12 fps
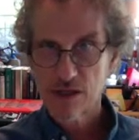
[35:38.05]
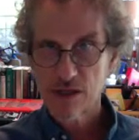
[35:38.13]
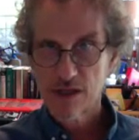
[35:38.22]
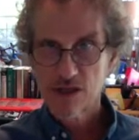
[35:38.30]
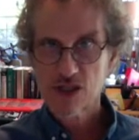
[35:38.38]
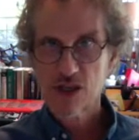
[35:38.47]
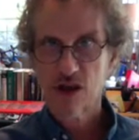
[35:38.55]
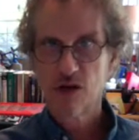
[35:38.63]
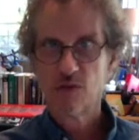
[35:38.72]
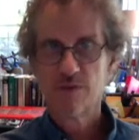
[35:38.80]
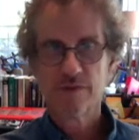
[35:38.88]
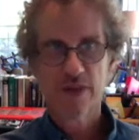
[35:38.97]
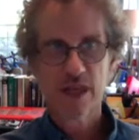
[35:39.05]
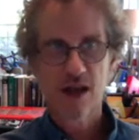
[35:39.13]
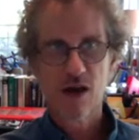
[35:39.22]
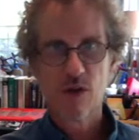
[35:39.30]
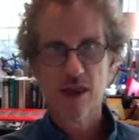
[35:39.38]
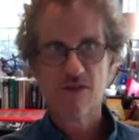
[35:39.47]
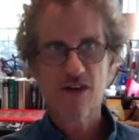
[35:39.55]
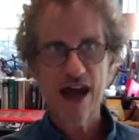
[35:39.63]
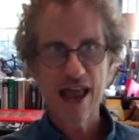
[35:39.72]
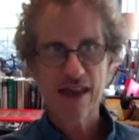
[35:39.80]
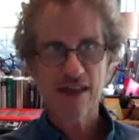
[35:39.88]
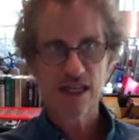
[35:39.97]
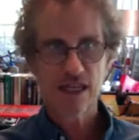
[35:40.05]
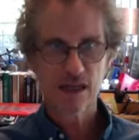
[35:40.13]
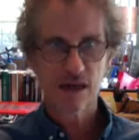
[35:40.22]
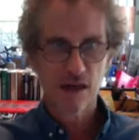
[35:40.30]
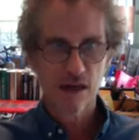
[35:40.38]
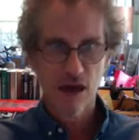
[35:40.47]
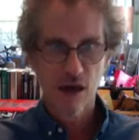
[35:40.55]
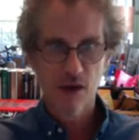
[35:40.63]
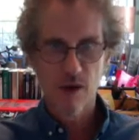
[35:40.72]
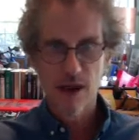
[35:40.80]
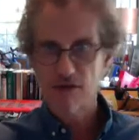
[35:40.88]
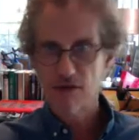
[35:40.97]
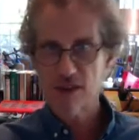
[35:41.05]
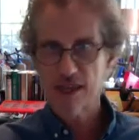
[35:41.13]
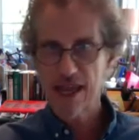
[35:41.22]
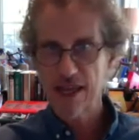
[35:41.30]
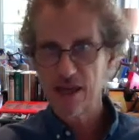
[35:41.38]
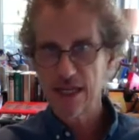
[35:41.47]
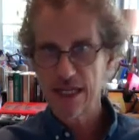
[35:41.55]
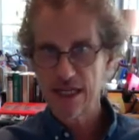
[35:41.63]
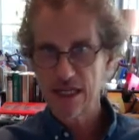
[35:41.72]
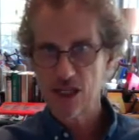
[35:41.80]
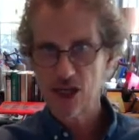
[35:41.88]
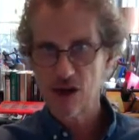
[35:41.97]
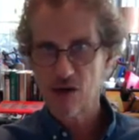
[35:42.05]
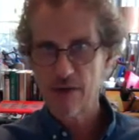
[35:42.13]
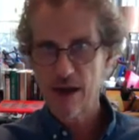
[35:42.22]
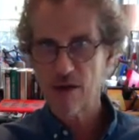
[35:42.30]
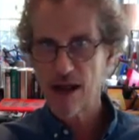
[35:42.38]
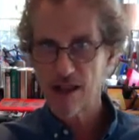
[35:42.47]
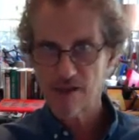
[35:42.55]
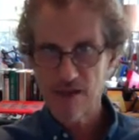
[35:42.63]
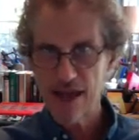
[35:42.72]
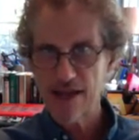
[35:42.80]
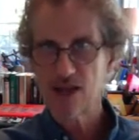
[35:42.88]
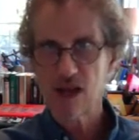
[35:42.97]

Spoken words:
So, if I didn't know everything I needed to know about Riley, if I hadn't done